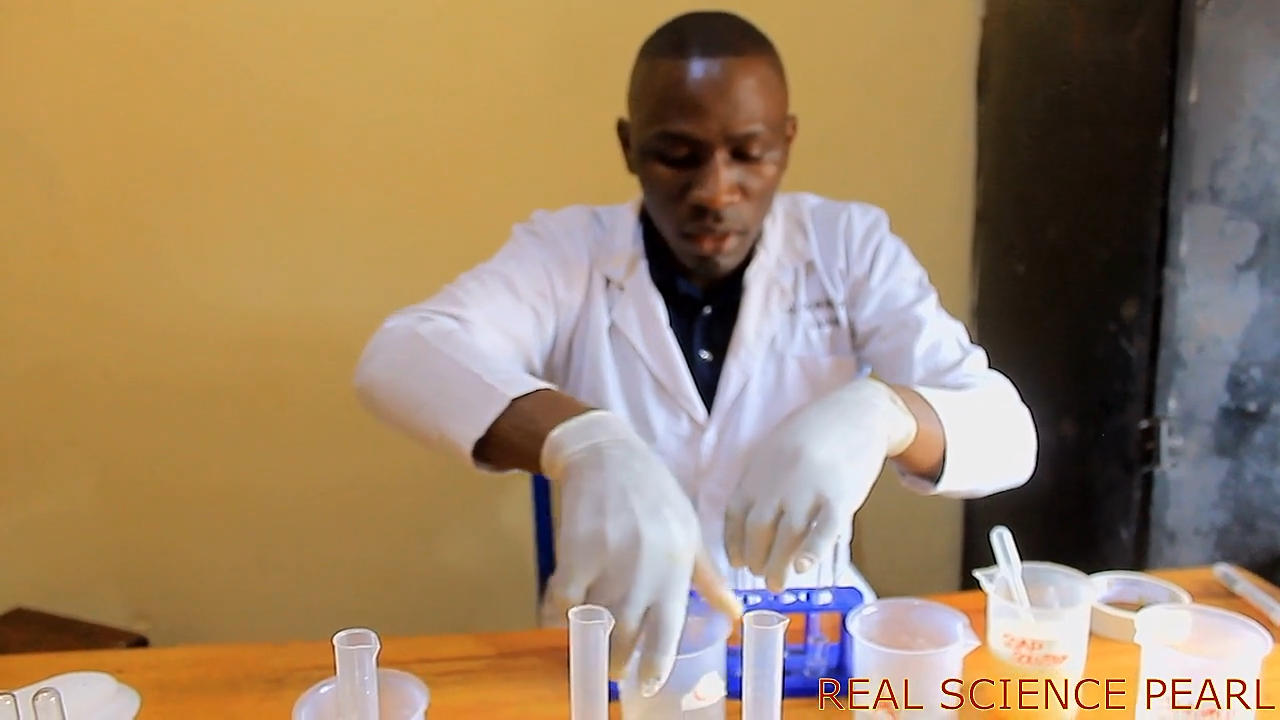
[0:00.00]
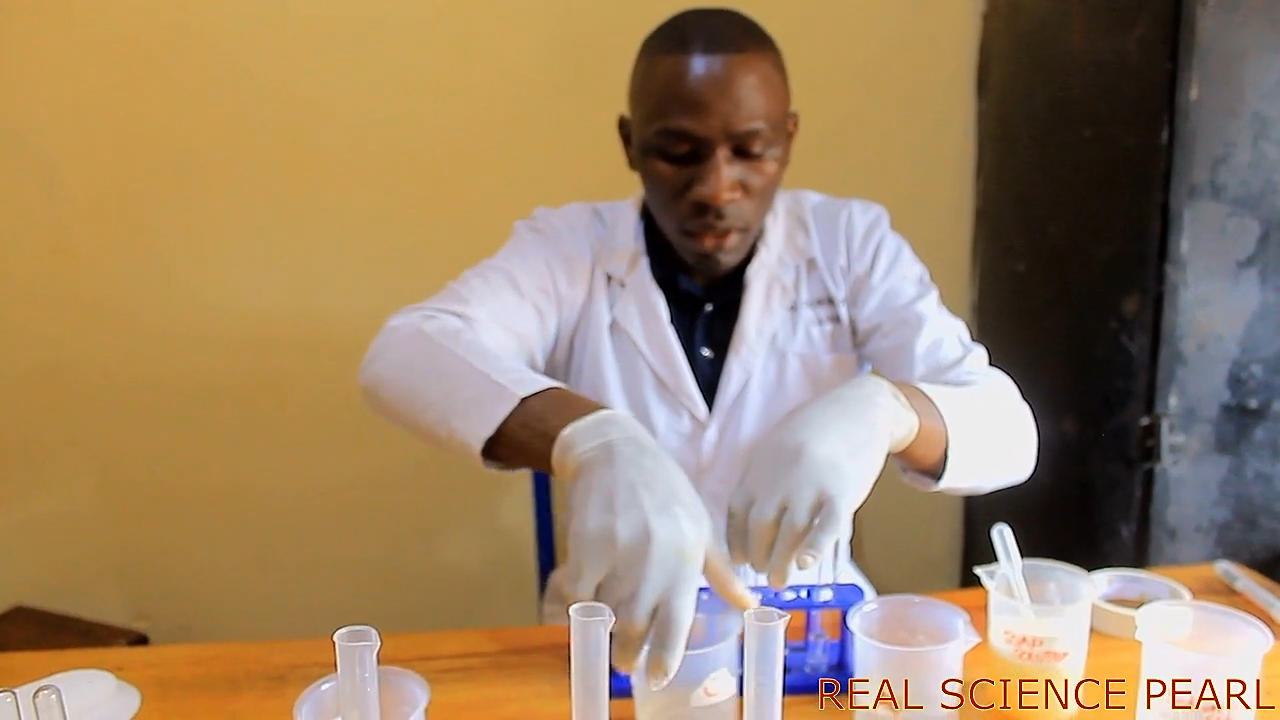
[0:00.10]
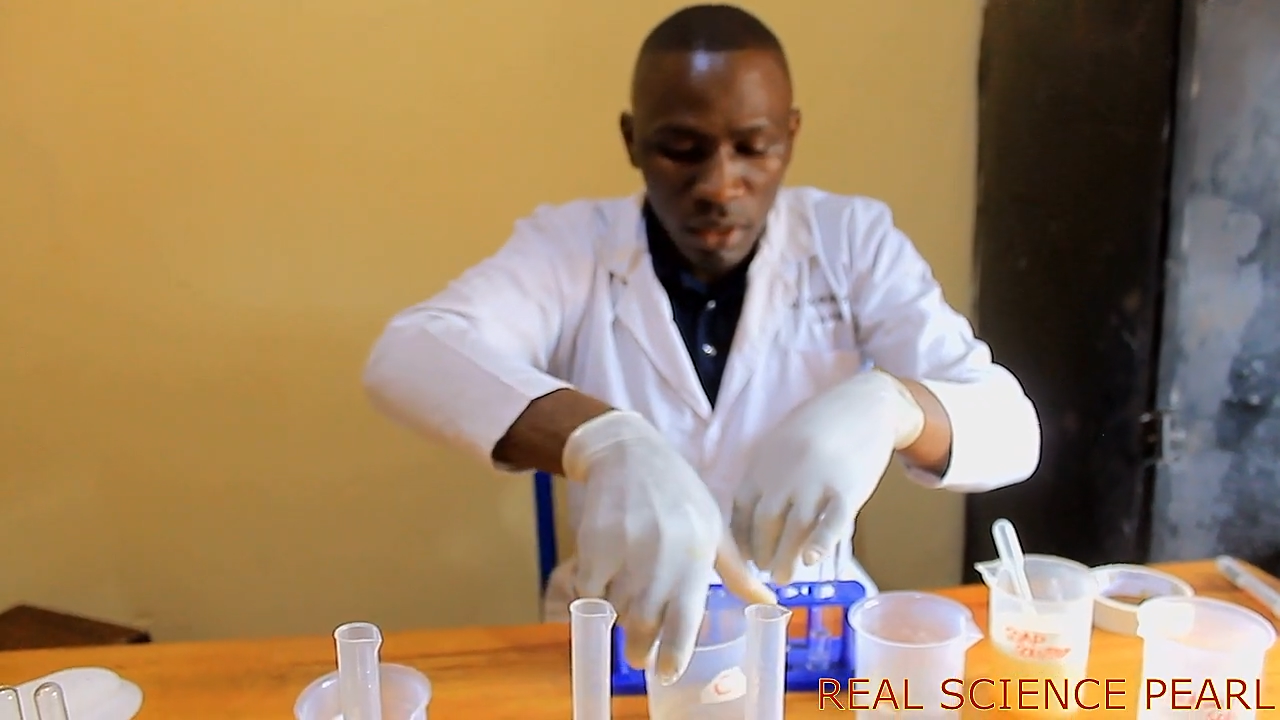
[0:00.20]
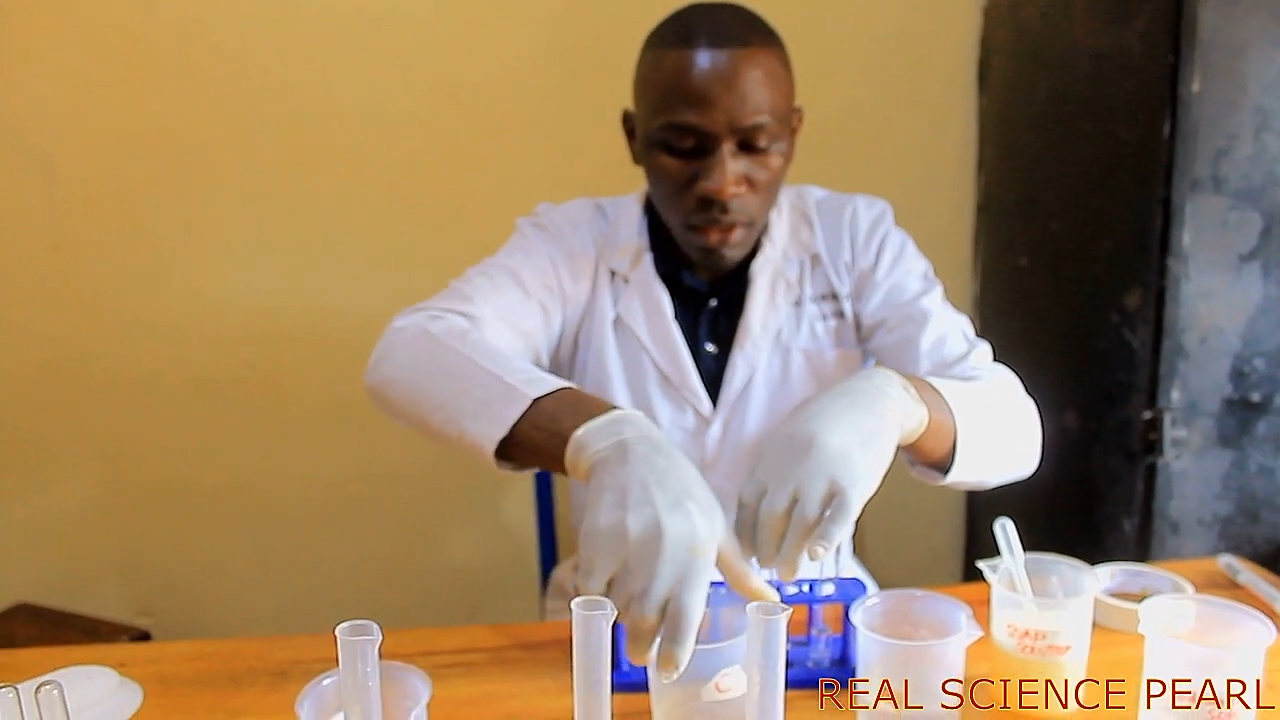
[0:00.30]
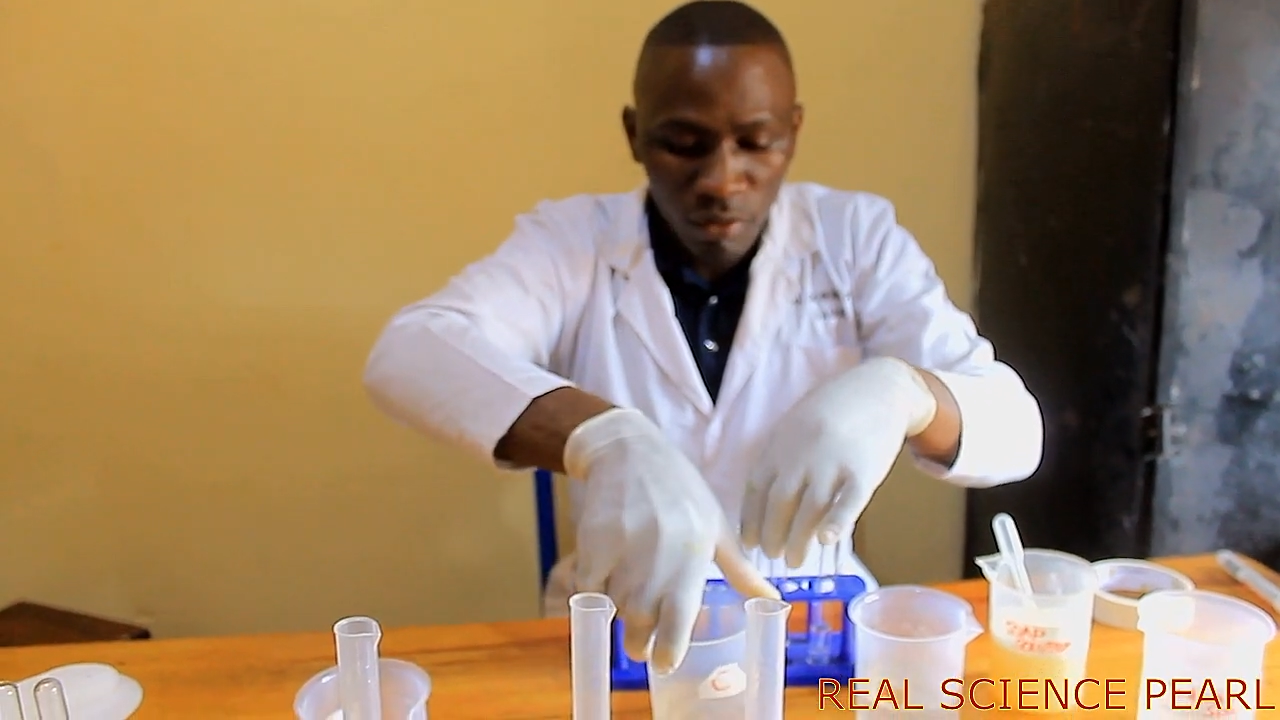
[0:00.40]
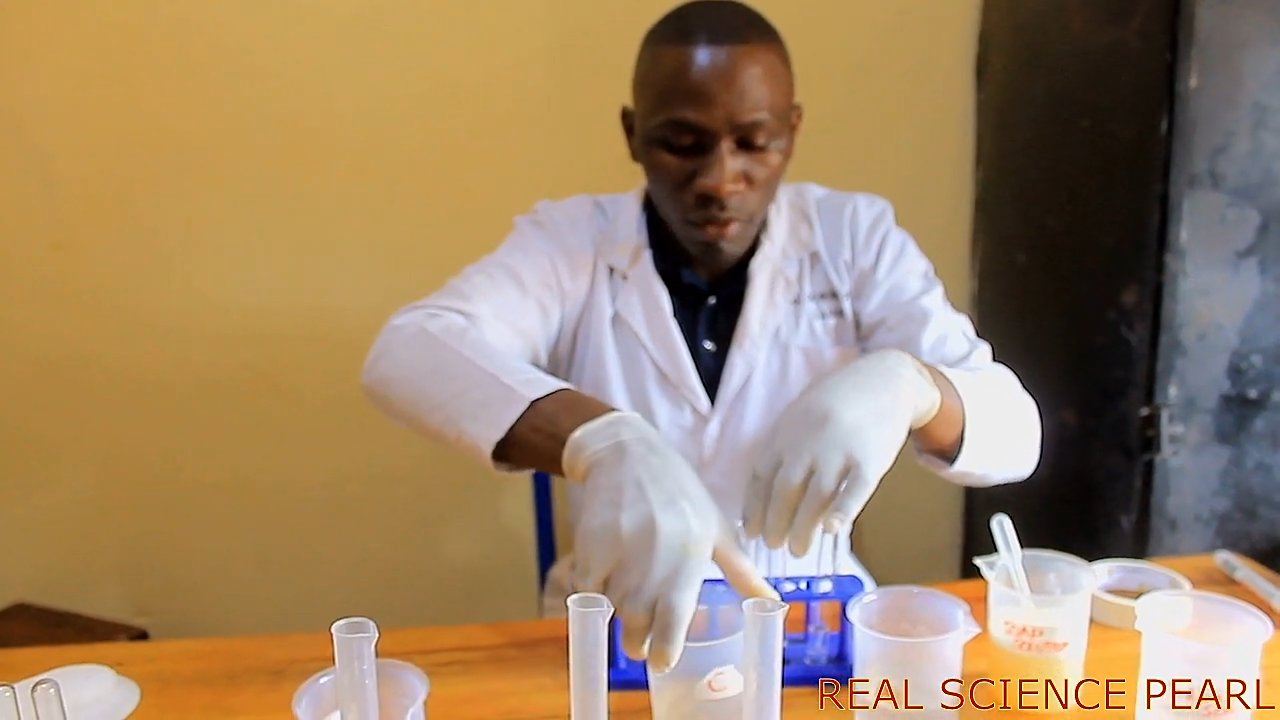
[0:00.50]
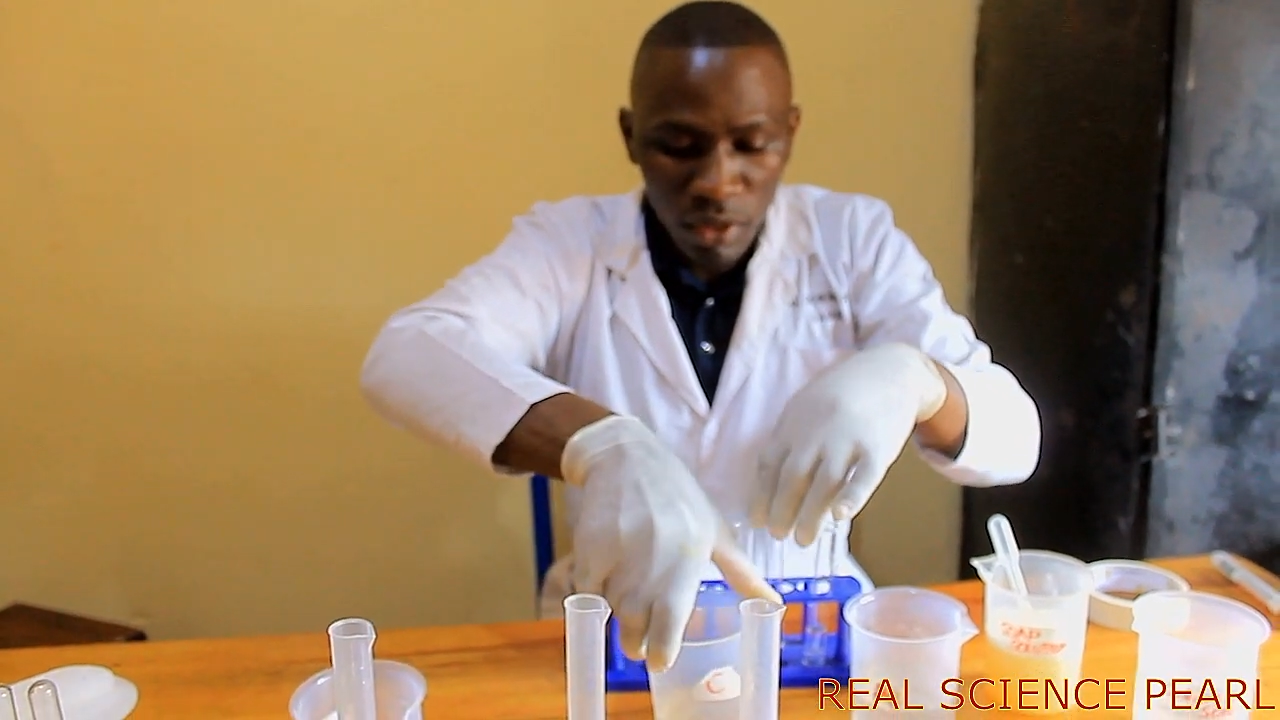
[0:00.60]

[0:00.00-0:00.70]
This is for